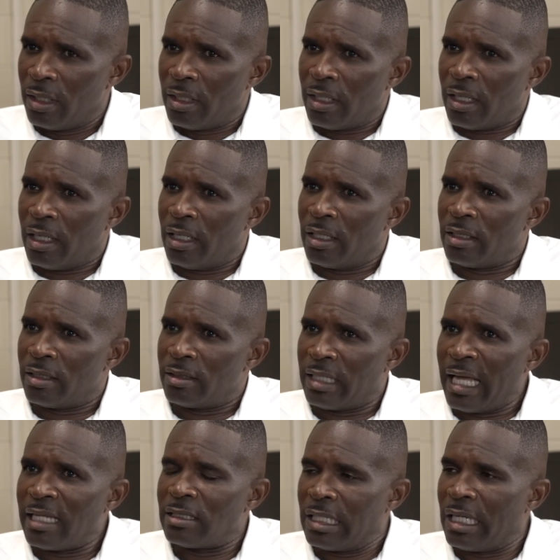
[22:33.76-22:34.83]
And
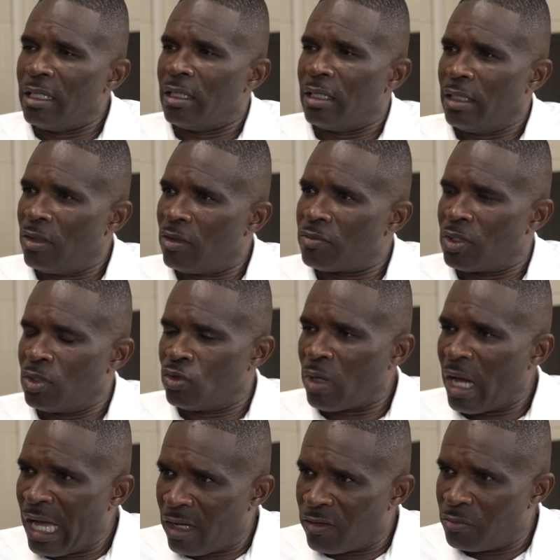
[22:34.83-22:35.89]
that data helped to
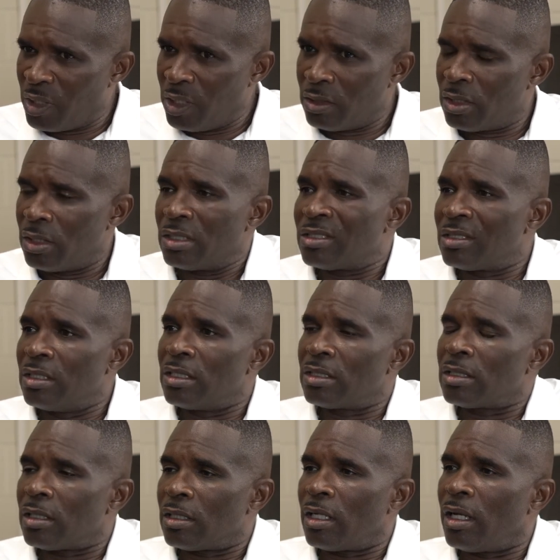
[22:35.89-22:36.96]
drive me to
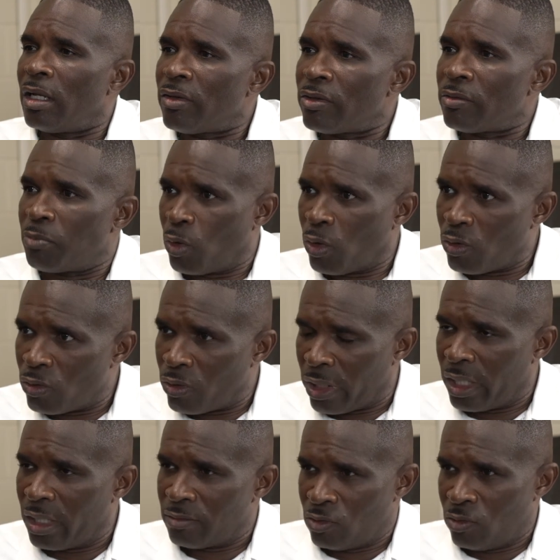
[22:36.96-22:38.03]
assist other
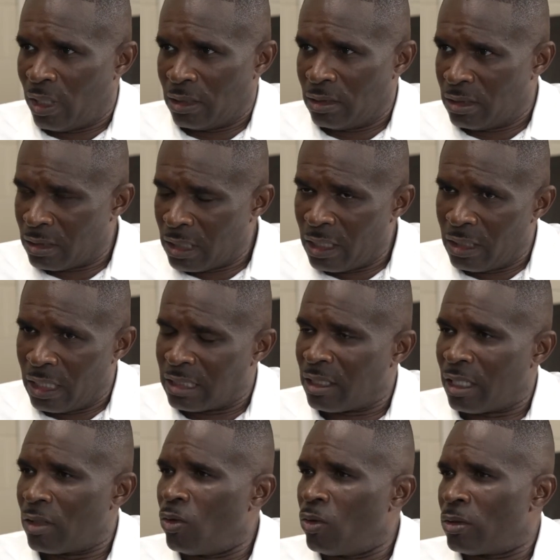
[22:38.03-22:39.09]
programs throughout the state as
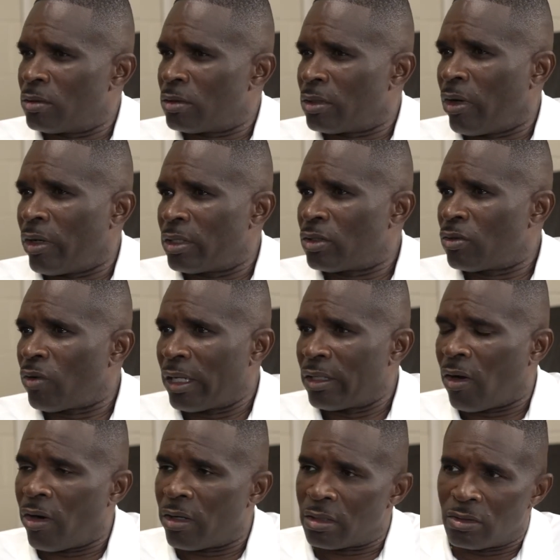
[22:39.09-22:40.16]
I started to write
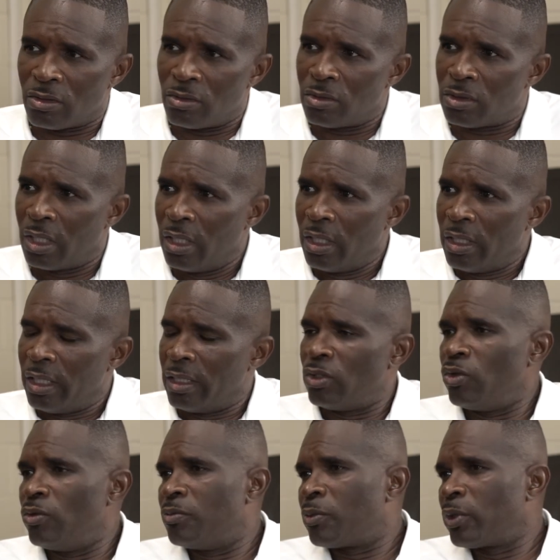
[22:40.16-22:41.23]
articles and
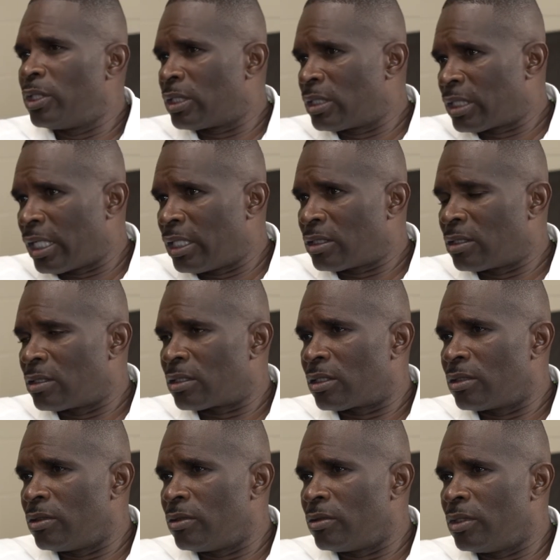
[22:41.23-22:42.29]
do presentations
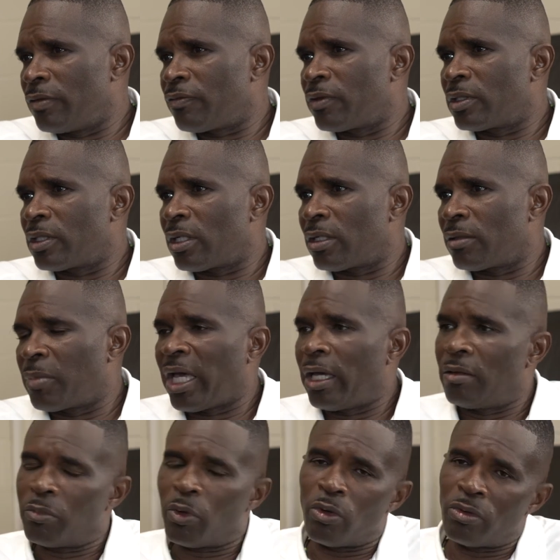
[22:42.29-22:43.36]
to different
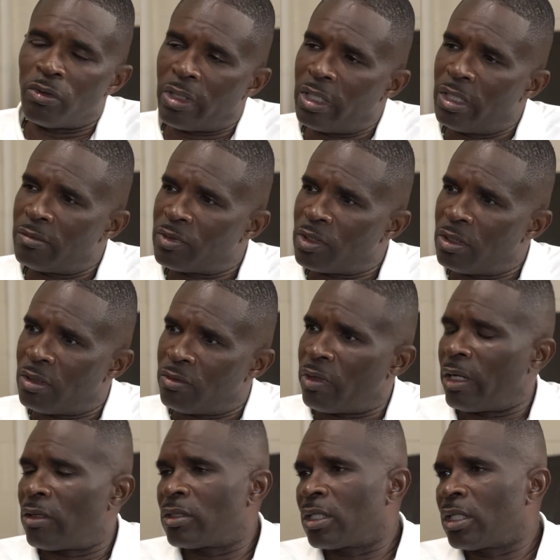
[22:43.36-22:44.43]
band programs
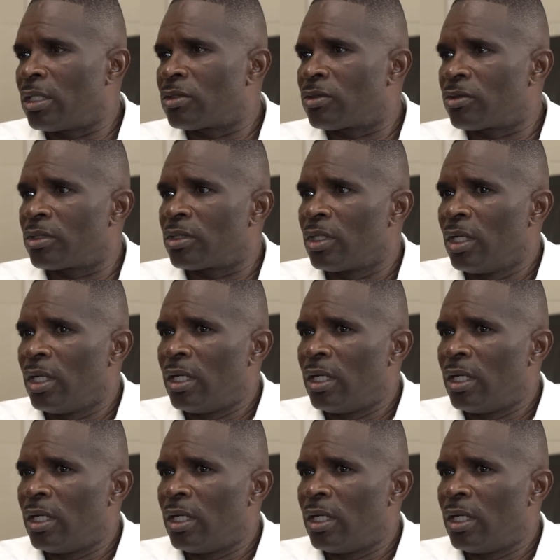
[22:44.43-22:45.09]
around the country.